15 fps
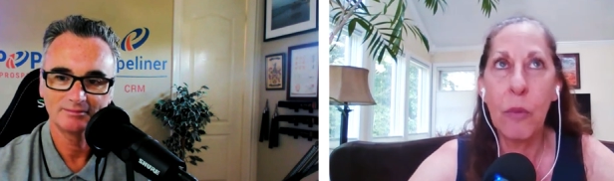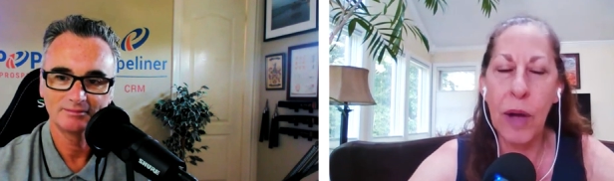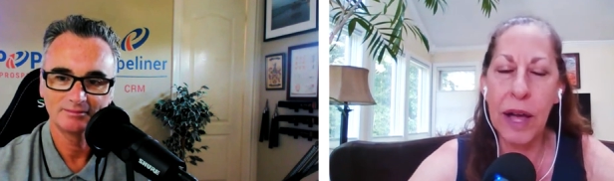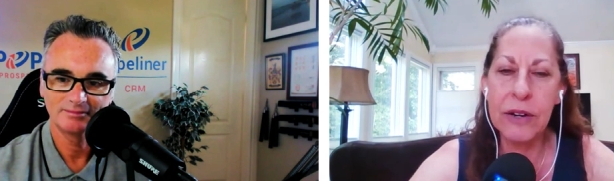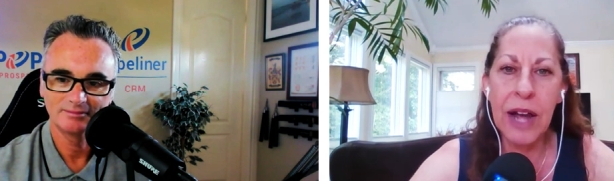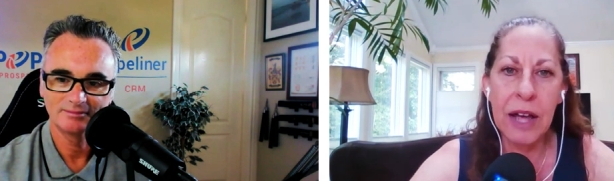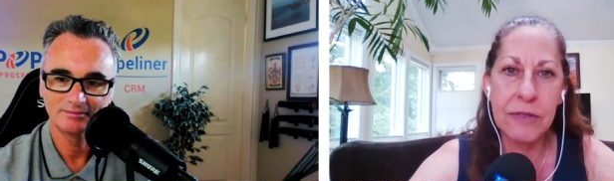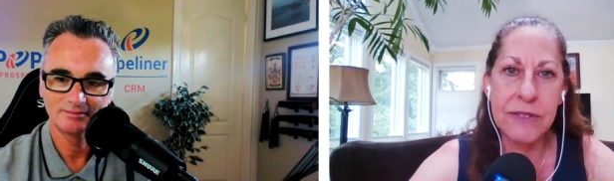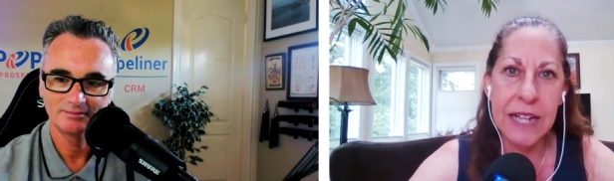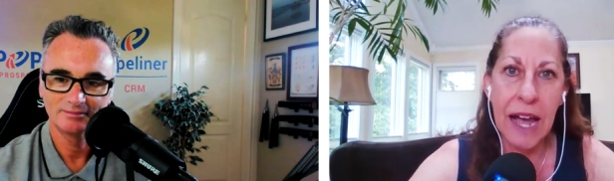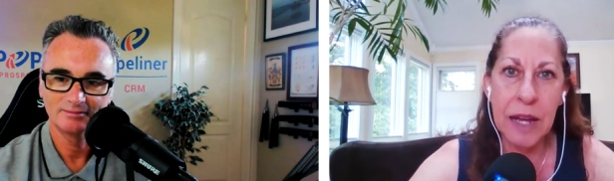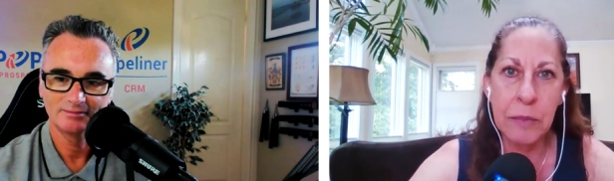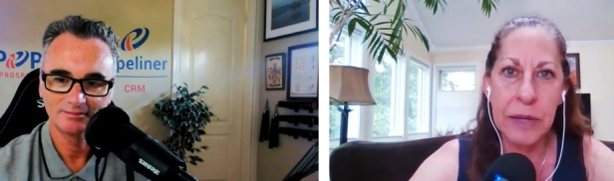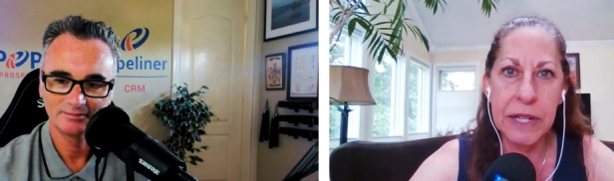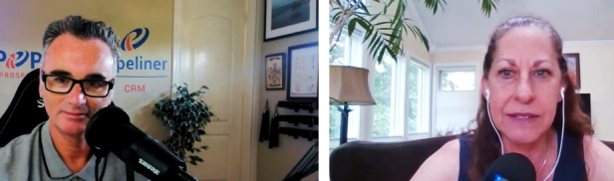Speaker 1: well, I don't have
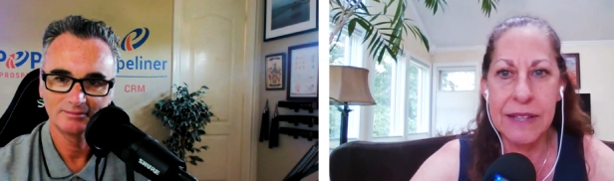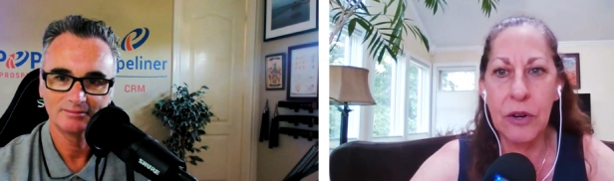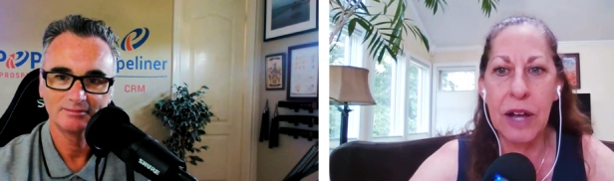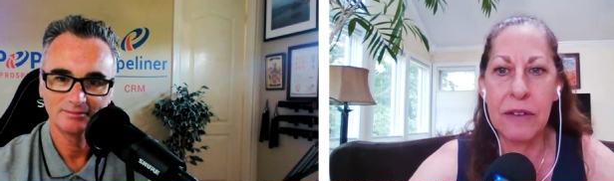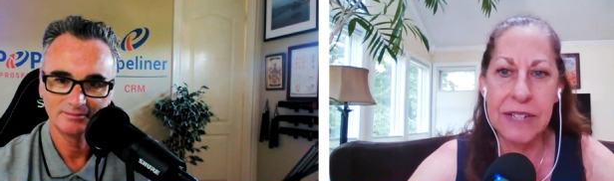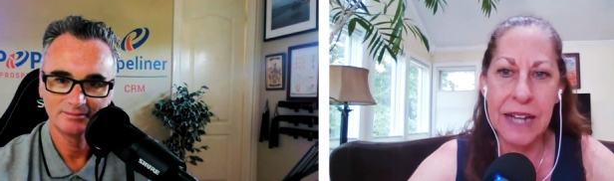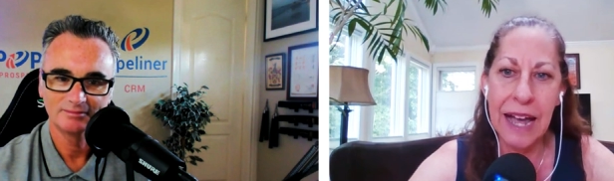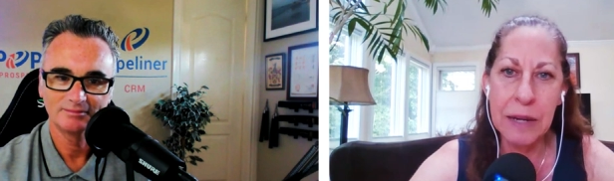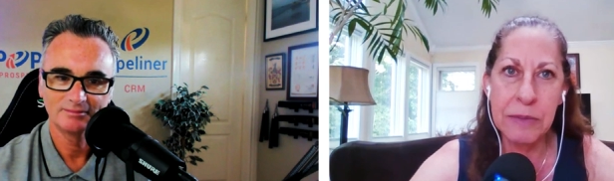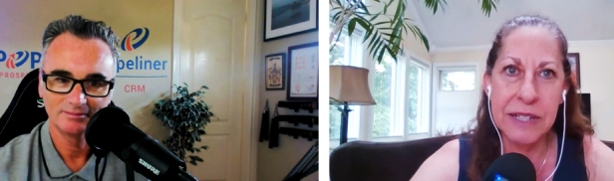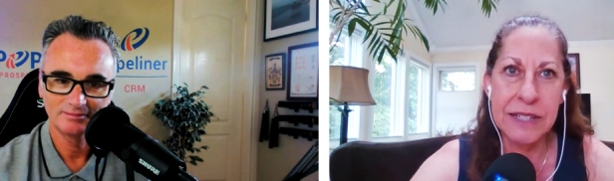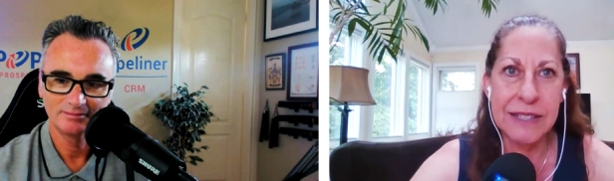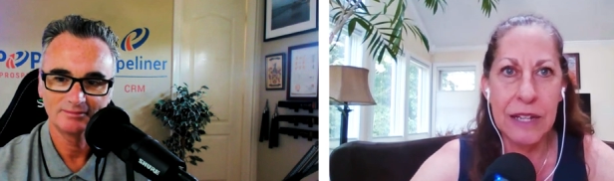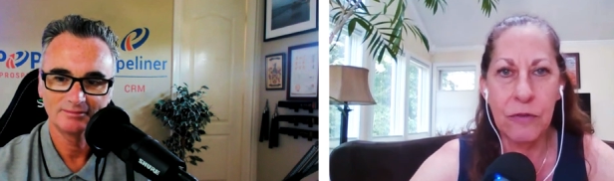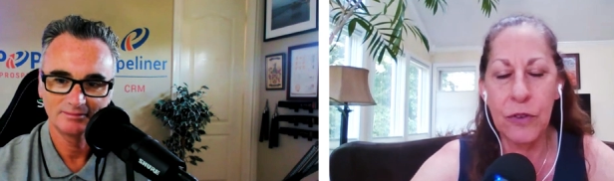time because I don't have time to
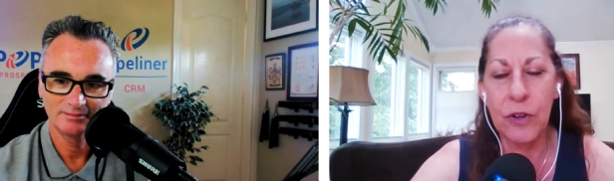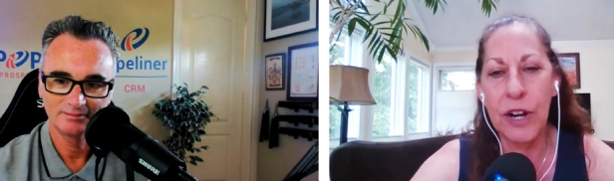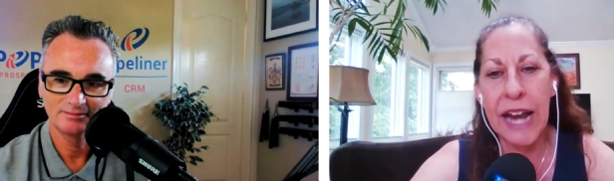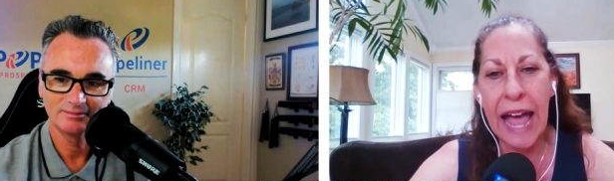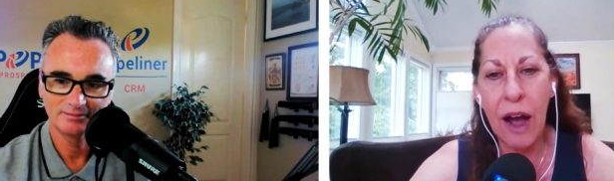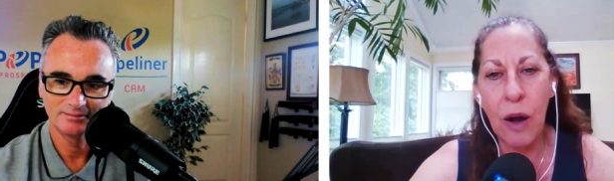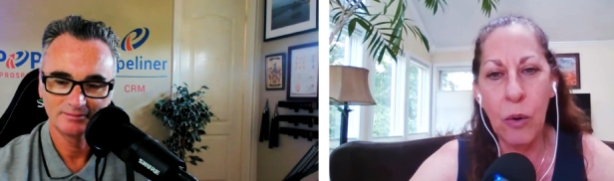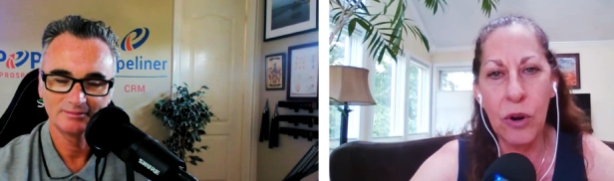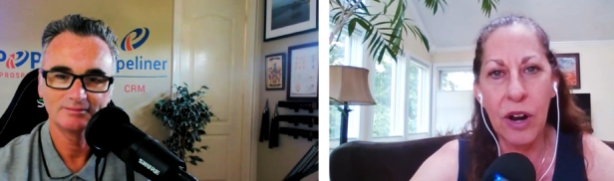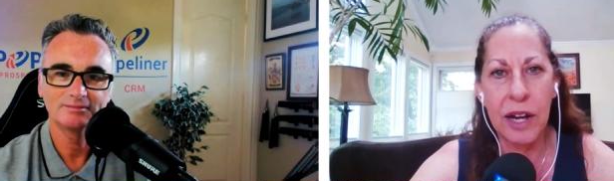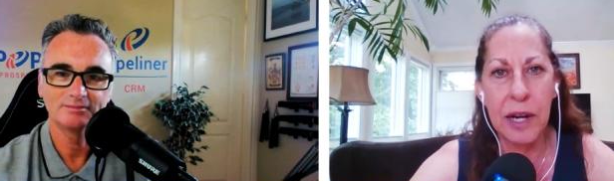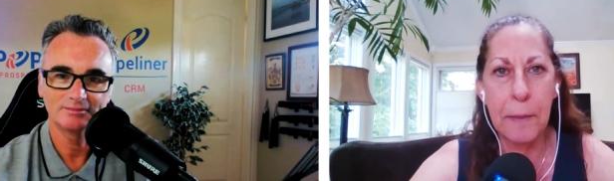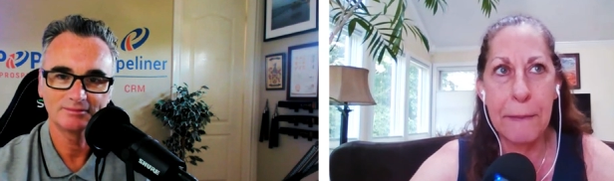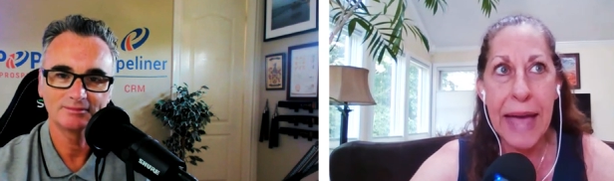sit for an hour on a mm-hmm.